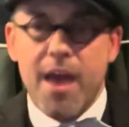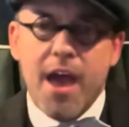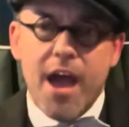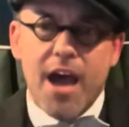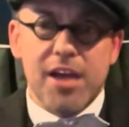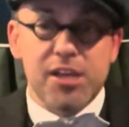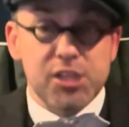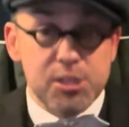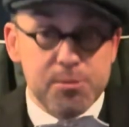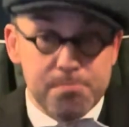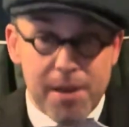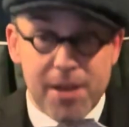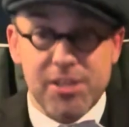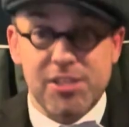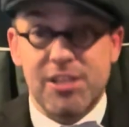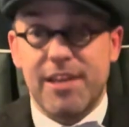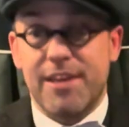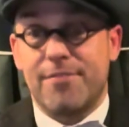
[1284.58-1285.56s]

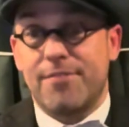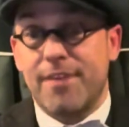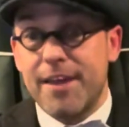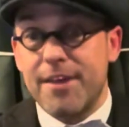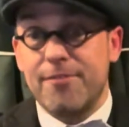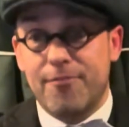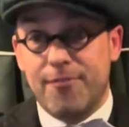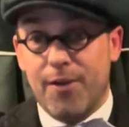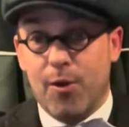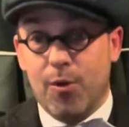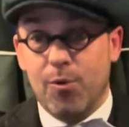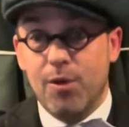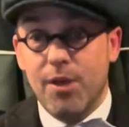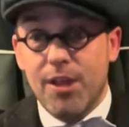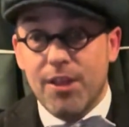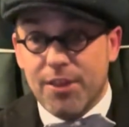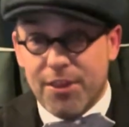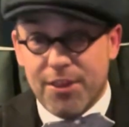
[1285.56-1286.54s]
especially if they feel
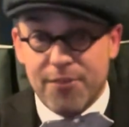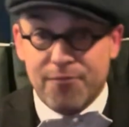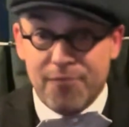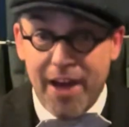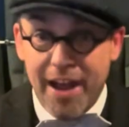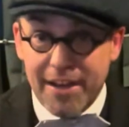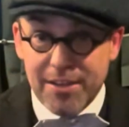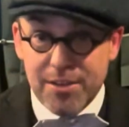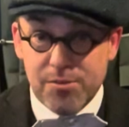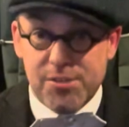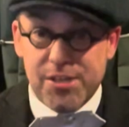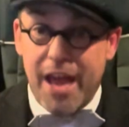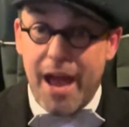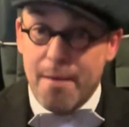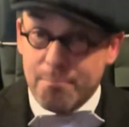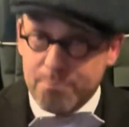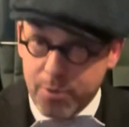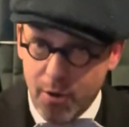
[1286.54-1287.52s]
that the values
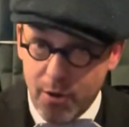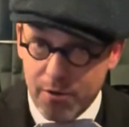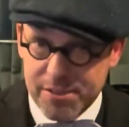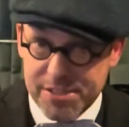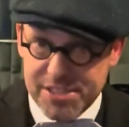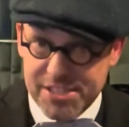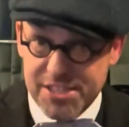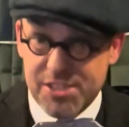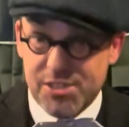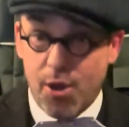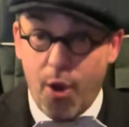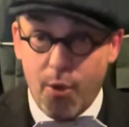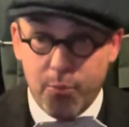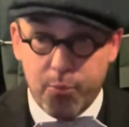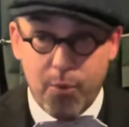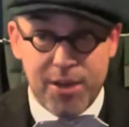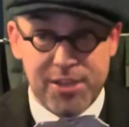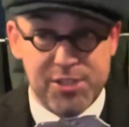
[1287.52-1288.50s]
and priorities of
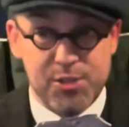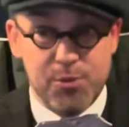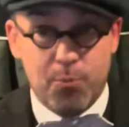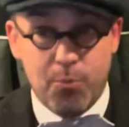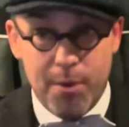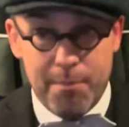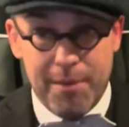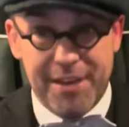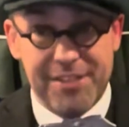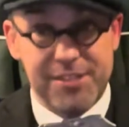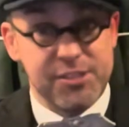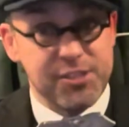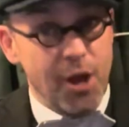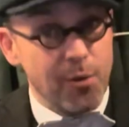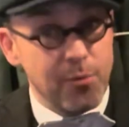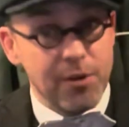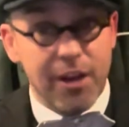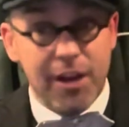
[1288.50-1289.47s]
Western women
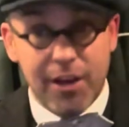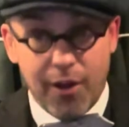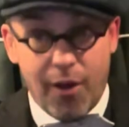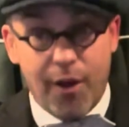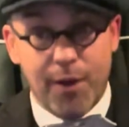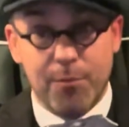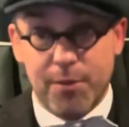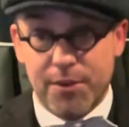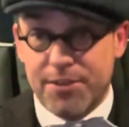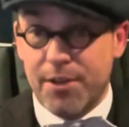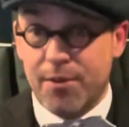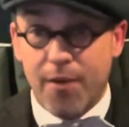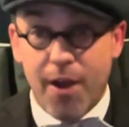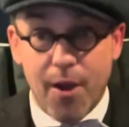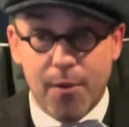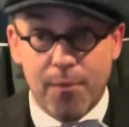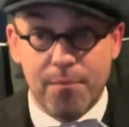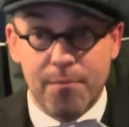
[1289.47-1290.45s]
don't align with their
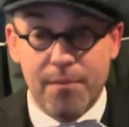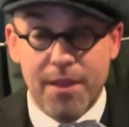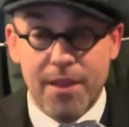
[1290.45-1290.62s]
own.